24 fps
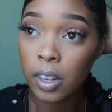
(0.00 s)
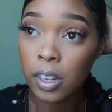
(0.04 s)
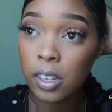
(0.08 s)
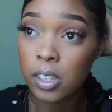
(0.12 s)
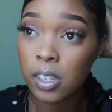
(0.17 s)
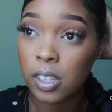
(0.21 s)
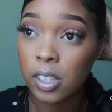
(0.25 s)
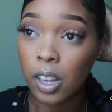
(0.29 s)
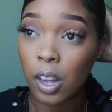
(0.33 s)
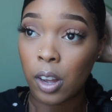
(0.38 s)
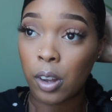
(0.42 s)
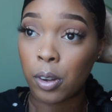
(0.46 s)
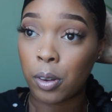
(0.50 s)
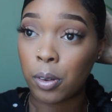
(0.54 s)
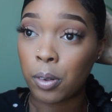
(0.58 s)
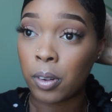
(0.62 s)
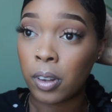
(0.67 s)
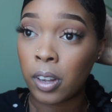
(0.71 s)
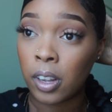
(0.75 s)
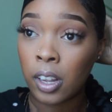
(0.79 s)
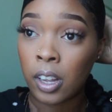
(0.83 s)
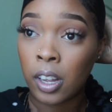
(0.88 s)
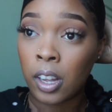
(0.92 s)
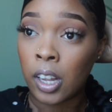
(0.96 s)
So
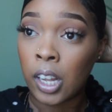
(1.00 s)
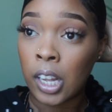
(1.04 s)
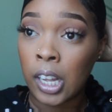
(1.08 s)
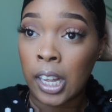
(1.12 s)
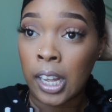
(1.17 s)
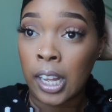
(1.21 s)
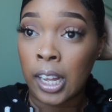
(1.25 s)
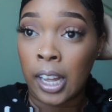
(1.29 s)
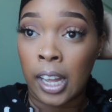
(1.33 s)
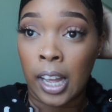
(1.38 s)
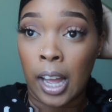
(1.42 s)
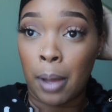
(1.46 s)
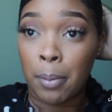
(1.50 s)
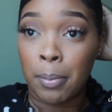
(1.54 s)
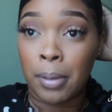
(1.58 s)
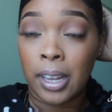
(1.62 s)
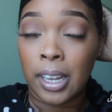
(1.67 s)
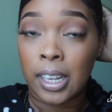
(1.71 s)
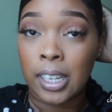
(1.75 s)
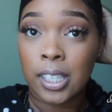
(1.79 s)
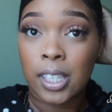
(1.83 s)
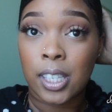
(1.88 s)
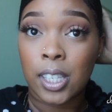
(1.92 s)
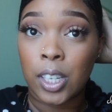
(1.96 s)
I'm gonna
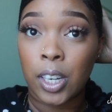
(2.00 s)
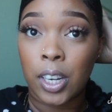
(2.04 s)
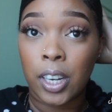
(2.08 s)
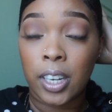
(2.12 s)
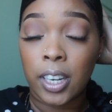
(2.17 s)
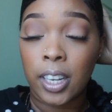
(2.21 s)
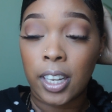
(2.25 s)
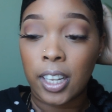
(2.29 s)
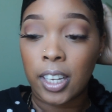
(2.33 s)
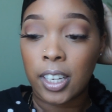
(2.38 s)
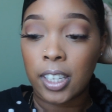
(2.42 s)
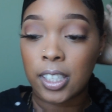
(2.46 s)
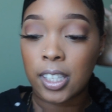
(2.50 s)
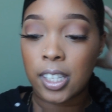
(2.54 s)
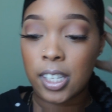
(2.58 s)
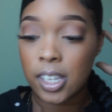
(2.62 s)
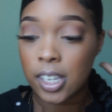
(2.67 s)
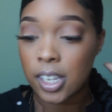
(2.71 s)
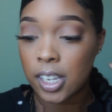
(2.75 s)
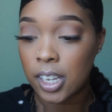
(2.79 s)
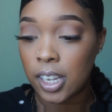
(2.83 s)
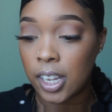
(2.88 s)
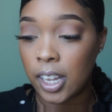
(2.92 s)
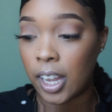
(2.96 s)
insert it,
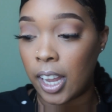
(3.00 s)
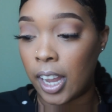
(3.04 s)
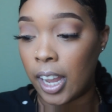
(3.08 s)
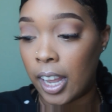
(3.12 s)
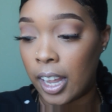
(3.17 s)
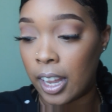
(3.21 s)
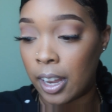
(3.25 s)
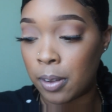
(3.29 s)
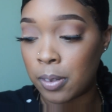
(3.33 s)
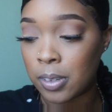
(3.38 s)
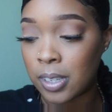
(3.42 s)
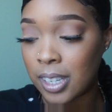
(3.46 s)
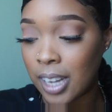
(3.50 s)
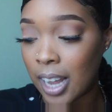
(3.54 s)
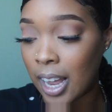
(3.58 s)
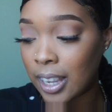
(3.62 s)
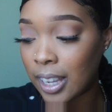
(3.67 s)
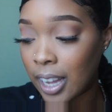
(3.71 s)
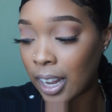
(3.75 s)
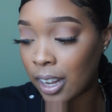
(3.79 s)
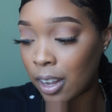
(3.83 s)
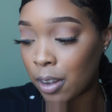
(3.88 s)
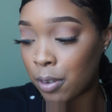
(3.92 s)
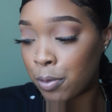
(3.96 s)
and it was not
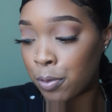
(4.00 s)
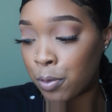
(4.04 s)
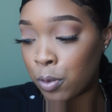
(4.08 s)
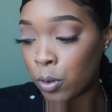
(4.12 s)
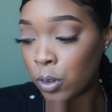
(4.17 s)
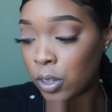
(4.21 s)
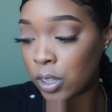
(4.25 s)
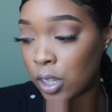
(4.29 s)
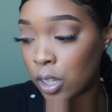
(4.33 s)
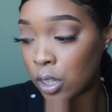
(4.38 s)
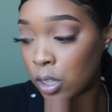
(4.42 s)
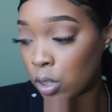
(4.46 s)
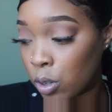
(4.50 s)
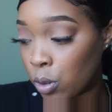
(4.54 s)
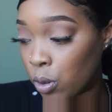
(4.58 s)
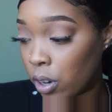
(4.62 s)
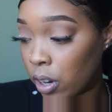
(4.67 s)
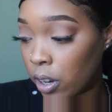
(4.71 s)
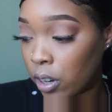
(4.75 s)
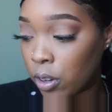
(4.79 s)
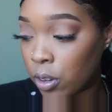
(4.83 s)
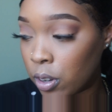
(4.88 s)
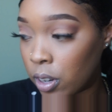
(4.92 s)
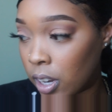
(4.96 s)
like a full
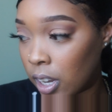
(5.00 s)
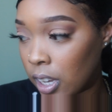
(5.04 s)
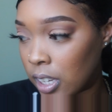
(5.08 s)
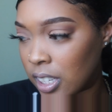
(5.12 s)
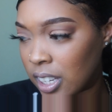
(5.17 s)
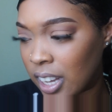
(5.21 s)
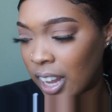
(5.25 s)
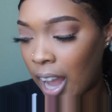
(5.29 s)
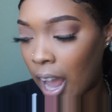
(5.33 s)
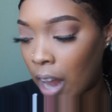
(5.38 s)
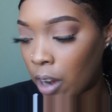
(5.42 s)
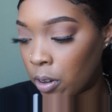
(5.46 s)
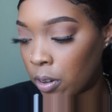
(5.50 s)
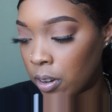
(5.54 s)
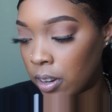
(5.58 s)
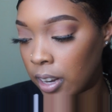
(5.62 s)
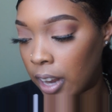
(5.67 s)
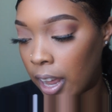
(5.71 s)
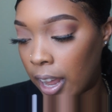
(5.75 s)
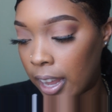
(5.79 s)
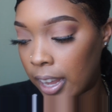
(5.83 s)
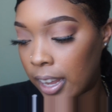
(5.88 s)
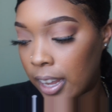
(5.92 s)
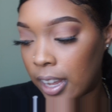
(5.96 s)
tutorial because like I don't
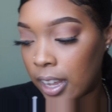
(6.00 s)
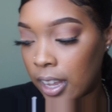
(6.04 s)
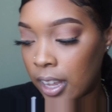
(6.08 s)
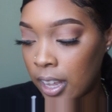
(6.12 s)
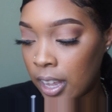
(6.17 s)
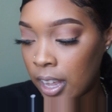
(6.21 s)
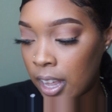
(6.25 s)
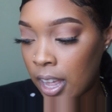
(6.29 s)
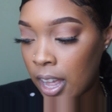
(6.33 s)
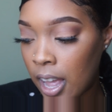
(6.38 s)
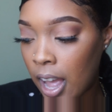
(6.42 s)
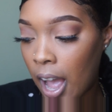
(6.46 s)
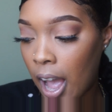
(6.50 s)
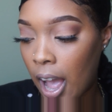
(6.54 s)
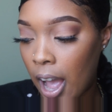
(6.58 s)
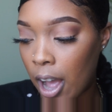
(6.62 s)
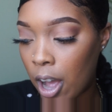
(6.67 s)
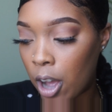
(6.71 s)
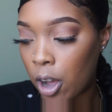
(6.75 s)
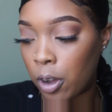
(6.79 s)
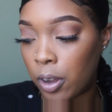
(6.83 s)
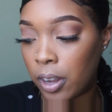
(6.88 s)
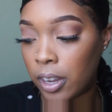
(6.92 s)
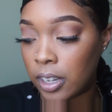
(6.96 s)
like
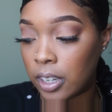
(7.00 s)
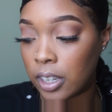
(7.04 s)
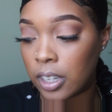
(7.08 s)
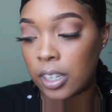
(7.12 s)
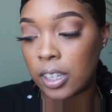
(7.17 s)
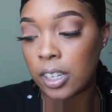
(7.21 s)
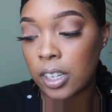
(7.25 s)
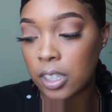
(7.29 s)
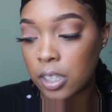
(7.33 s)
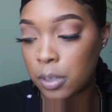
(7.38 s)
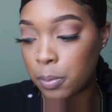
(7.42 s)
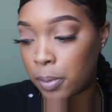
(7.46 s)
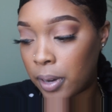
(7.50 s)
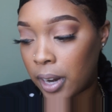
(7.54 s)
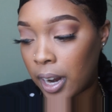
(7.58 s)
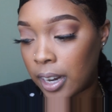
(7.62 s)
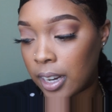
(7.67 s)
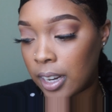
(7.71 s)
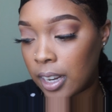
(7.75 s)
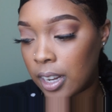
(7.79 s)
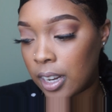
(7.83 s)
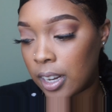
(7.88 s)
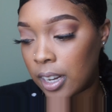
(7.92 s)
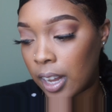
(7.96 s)
how it looked, but I
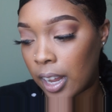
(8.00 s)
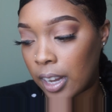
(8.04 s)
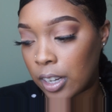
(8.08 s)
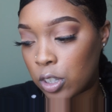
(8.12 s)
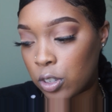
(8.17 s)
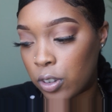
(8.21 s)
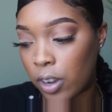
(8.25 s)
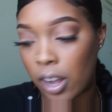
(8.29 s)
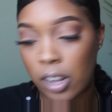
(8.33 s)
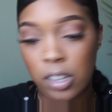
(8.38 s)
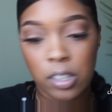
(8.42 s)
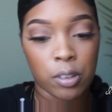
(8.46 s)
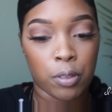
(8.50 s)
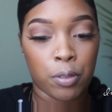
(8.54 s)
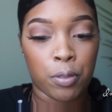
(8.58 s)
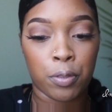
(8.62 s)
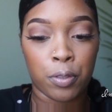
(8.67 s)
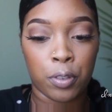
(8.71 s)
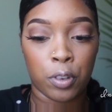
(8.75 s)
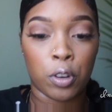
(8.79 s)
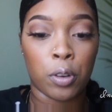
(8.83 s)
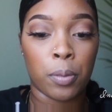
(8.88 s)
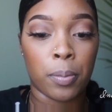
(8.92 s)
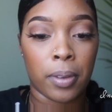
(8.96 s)
did like try to
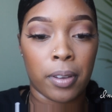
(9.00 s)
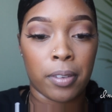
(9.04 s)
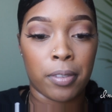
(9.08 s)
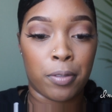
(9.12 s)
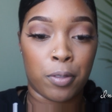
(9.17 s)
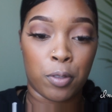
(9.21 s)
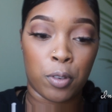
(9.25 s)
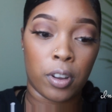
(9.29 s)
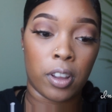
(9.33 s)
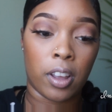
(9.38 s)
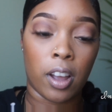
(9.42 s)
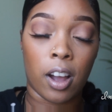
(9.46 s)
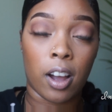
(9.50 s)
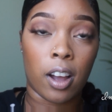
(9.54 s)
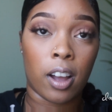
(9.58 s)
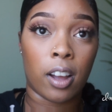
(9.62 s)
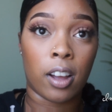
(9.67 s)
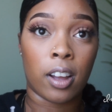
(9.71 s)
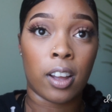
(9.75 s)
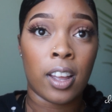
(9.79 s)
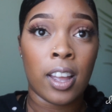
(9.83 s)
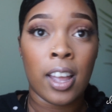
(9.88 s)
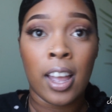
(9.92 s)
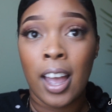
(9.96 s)
film it for y'all,
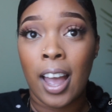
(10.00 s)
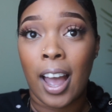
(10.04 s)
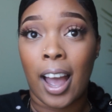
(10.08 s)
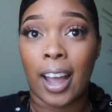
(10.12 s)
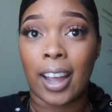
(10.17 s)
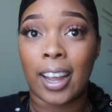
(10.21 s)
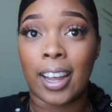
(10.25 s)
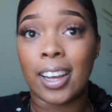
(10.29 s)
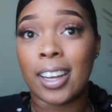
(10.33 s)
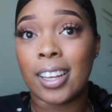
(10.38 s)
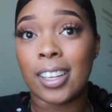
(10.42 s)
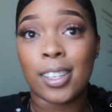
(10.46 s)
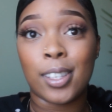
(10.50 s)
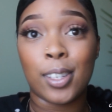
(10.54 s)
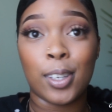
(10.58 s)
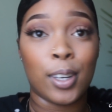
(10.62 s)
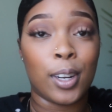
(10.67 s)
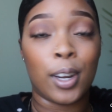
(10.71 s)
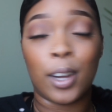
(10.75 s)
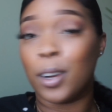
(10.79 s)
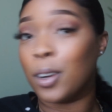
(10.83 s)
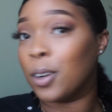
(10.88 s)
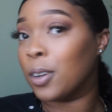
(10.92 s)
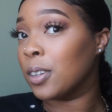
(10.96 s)
I guess, you
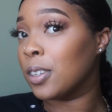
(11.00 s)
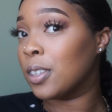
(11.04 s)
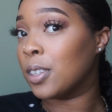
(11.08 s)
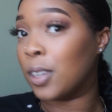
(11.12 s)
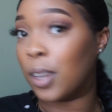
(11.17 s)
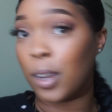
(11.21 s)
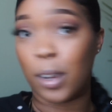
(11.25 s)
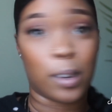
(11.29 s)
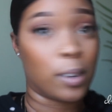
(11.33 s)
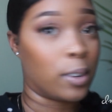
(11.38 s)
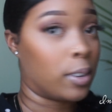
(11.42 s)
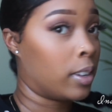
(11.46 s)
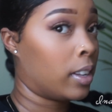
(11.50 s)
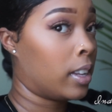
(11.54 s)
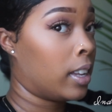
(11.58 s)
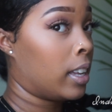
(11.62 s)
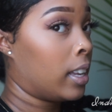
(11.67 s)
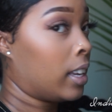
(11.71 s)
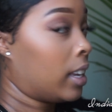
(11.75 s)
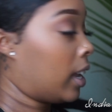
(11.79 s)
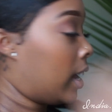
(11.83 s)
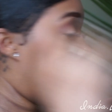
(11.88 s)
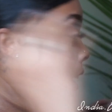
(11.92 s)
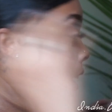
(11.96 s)
know. So, and